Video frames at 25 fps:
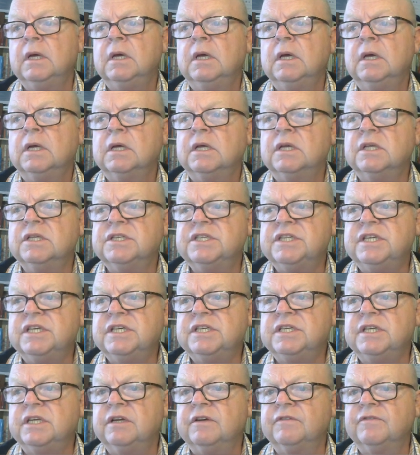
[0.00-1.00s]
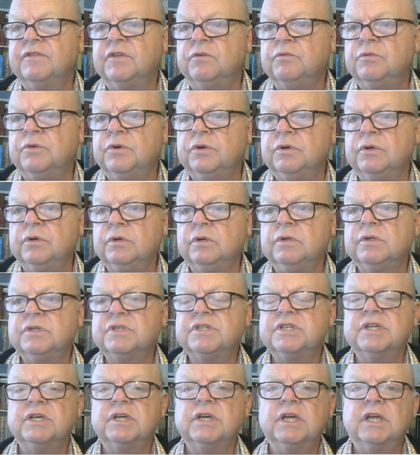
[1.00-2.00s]
consisting of the
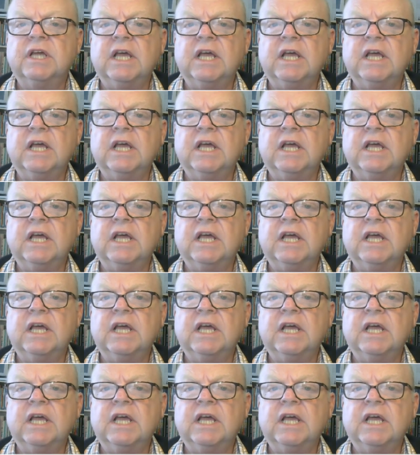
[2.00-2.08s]
rules,